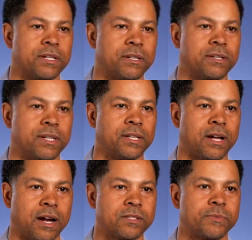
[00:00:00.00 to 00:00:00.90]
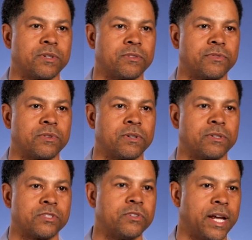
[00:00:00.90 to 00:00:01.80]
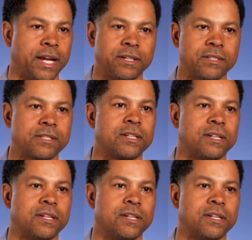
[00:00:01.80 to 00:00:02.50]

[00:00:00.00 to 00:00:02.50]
the in the hospital for two days.